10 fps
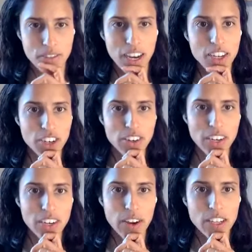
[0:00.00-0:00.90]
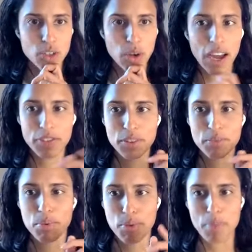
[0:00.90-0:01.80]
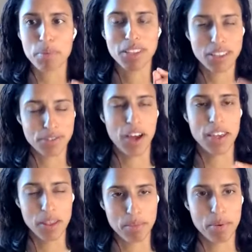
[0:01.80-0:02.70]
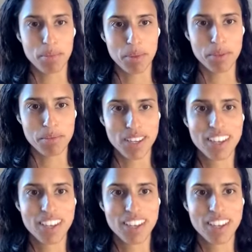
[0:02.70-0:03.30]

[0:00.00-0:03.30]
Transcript: of engineering right is you have to properly define the problem